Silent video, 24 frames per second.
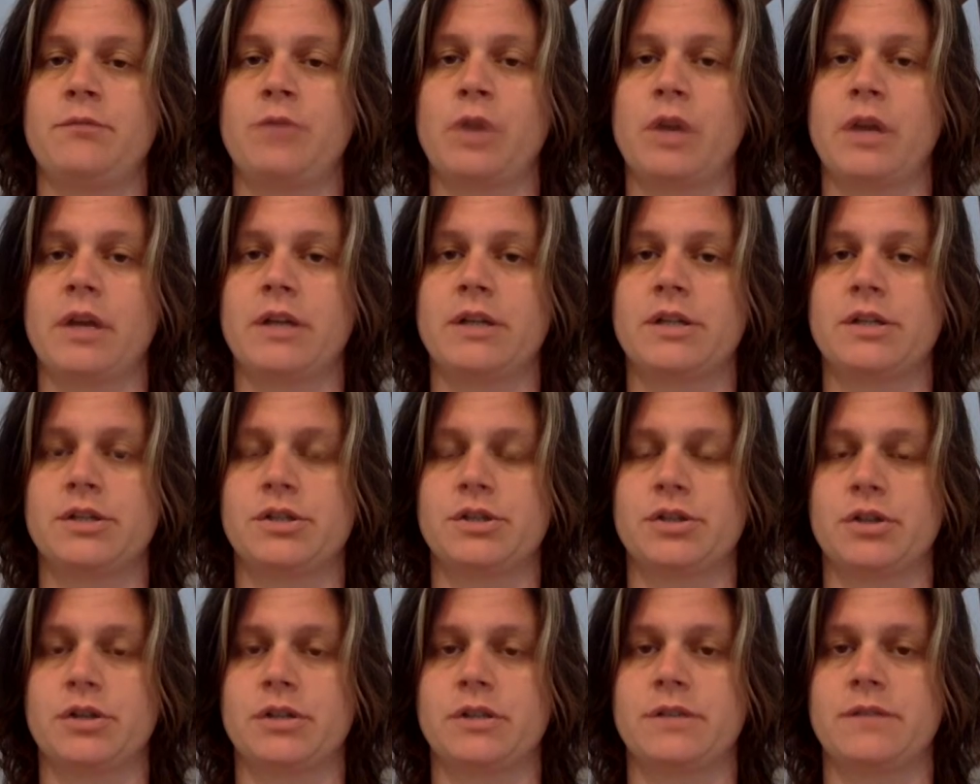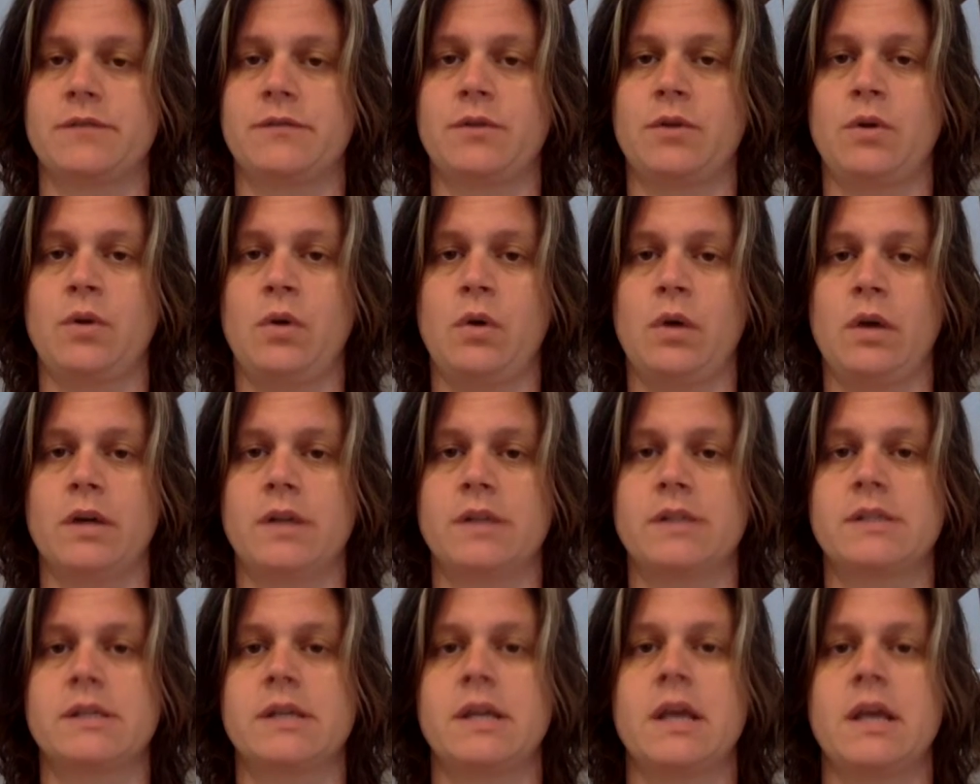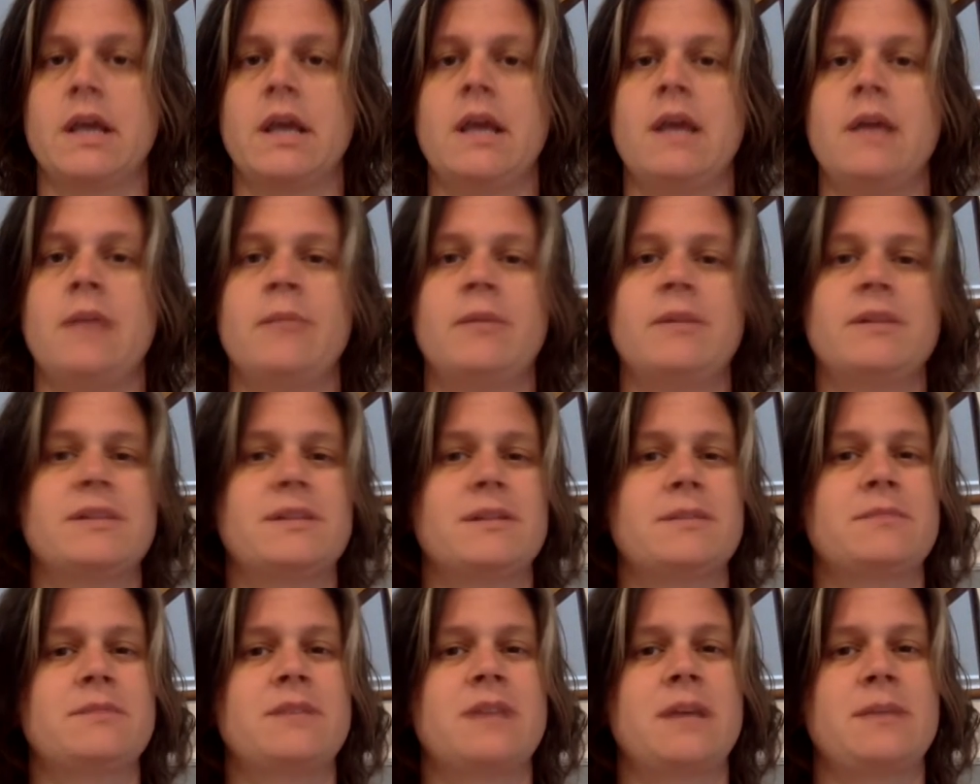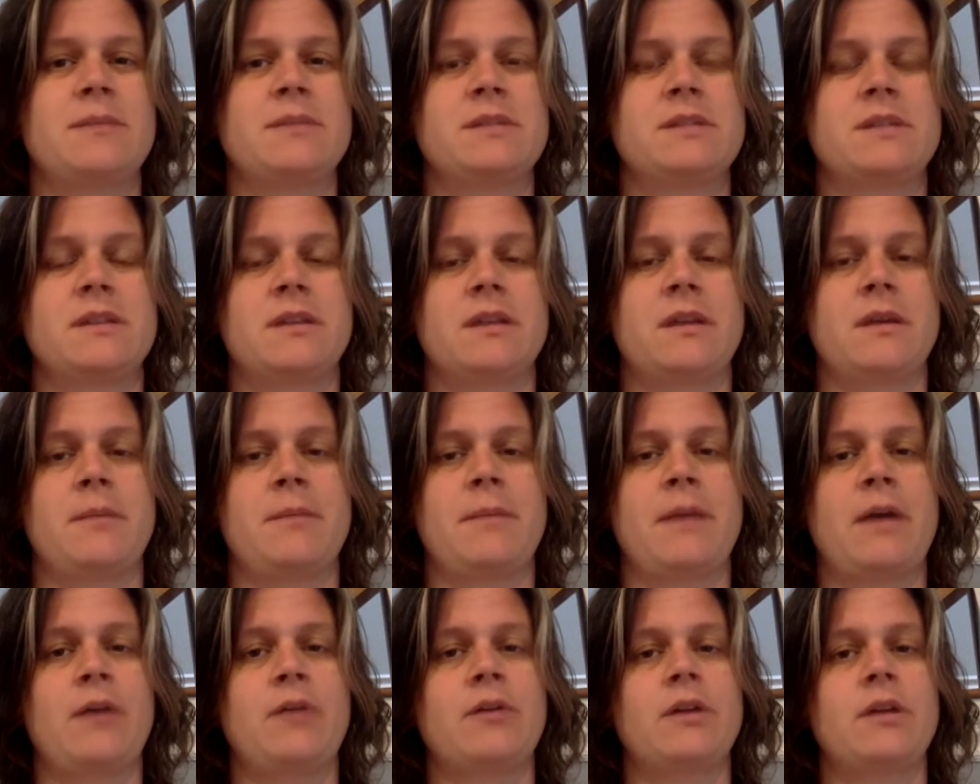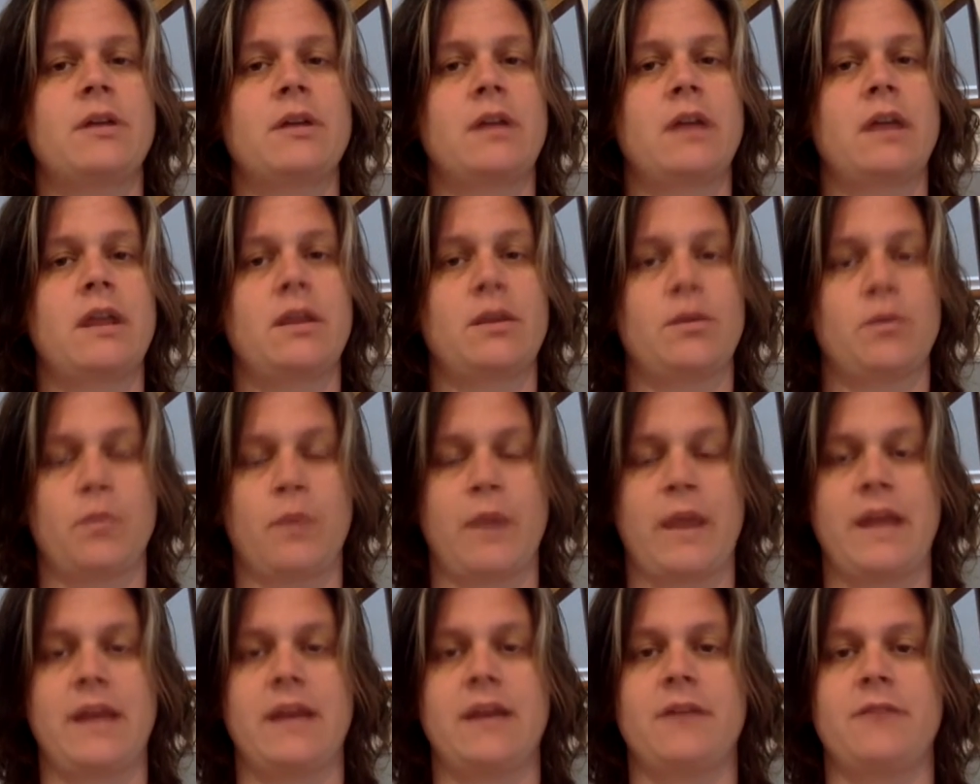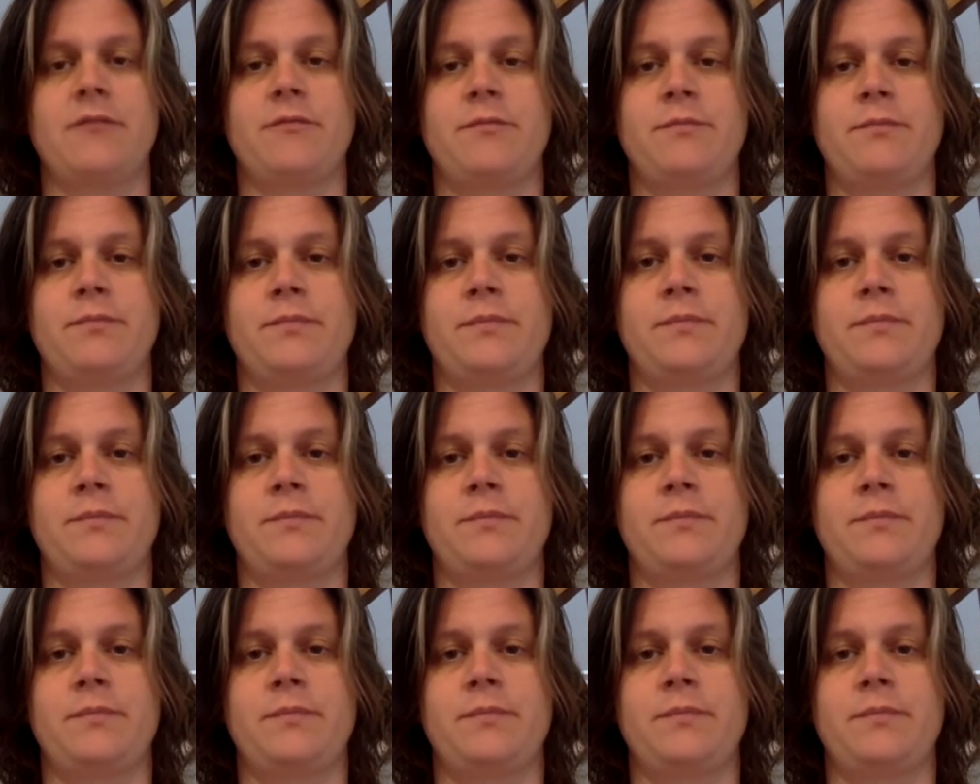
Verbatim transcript: mortgage insurance, of course, but sometimes the amount and the rate of